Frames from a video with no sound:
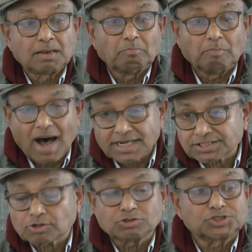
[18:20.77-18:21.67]
Mass
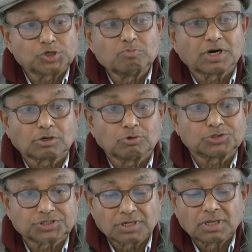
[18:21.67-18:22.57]
consumer
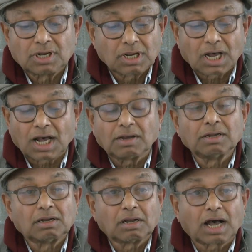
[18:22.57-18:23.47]
goods are
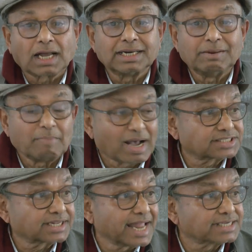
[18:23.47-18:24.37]
much
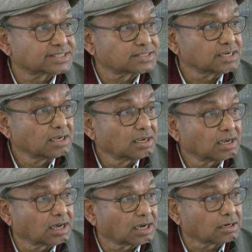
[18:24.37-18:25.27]
less
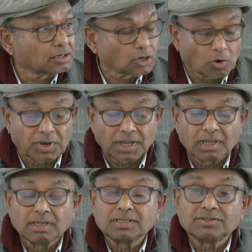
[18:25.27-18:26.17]
growing
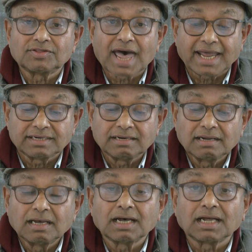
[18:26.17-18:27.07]
than
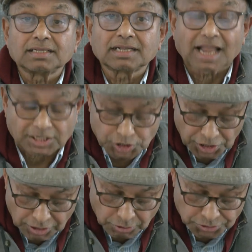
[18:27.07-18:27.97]
the luxury
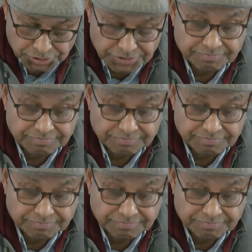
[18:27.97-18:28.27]
goods.